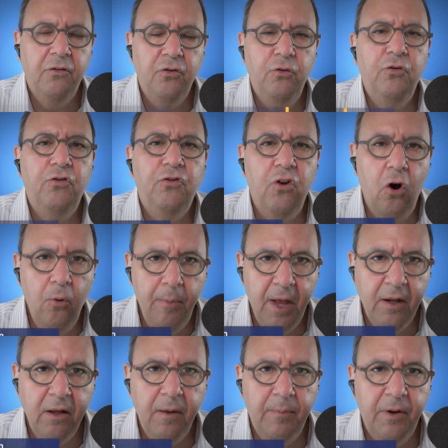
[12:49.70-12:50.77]
do so
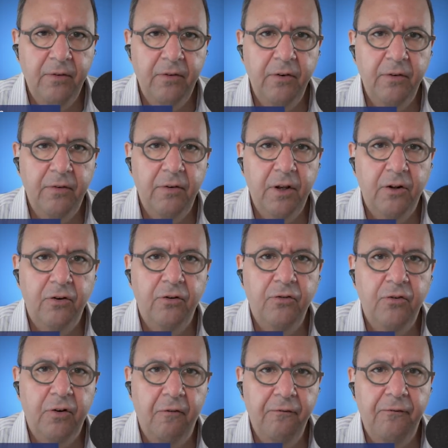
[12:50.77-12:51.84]
many business
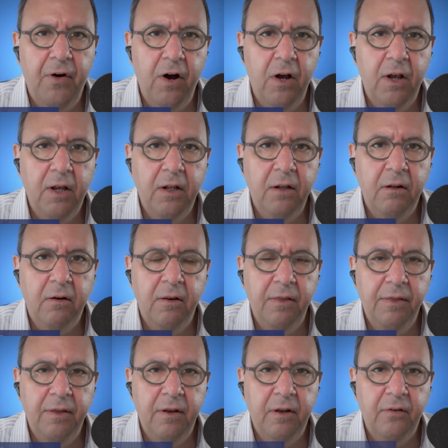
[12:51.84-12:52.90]
leaders find
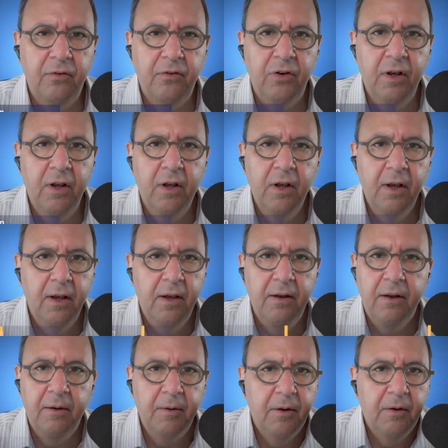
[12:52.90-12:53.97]
this
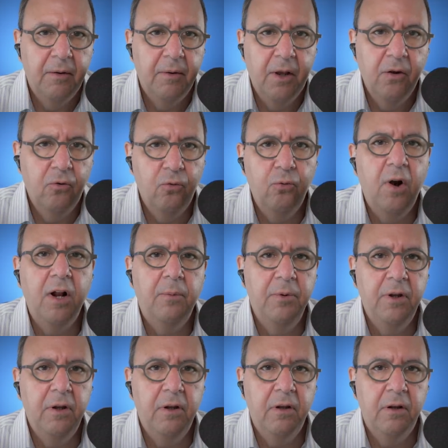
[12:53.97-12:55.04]
uh,
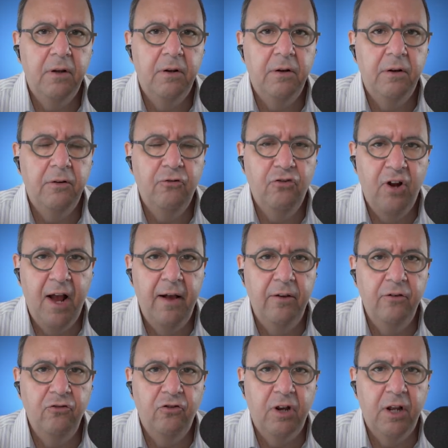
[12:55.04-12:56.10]
incredibly uh,
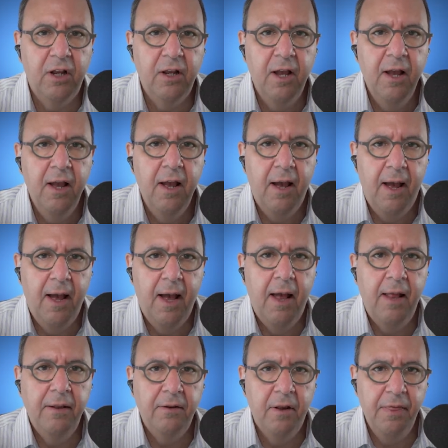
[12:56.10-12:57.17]
challenging
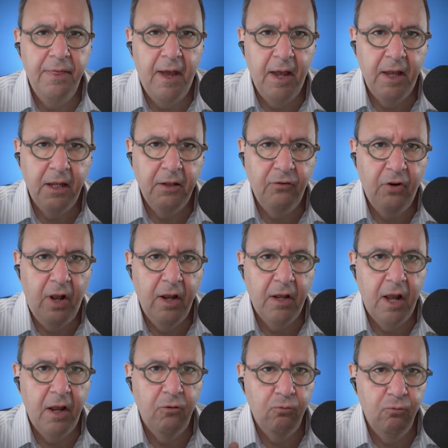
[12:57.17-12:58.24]
and they take
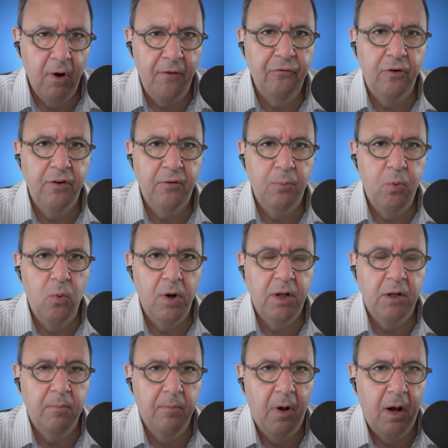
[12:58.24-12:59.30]
a reference
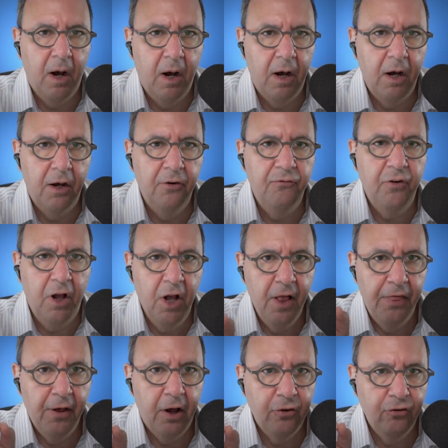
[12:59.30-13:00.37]
point of
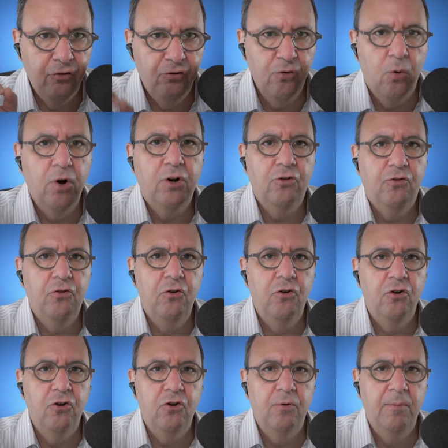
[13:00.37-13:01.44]
the short
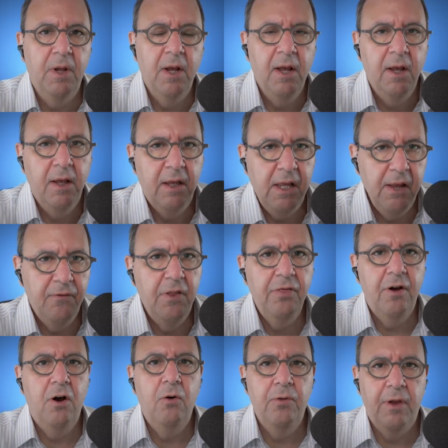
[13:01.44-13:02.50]
term, even
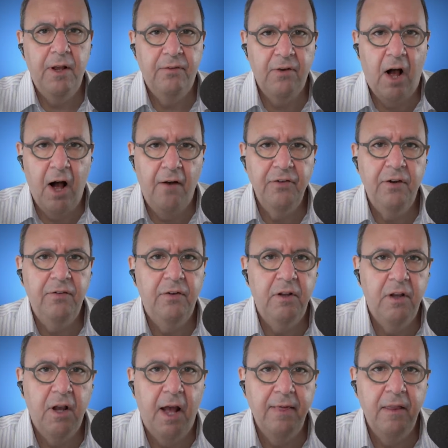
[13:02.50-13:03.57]
though it's
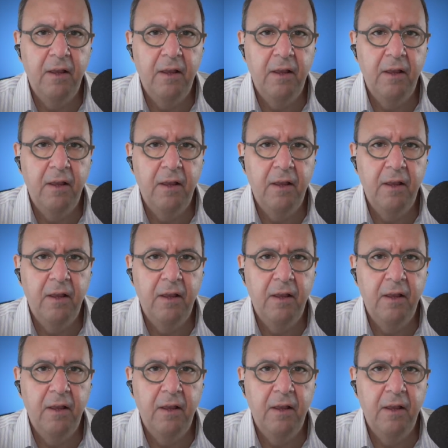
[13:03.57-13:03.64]
obviously at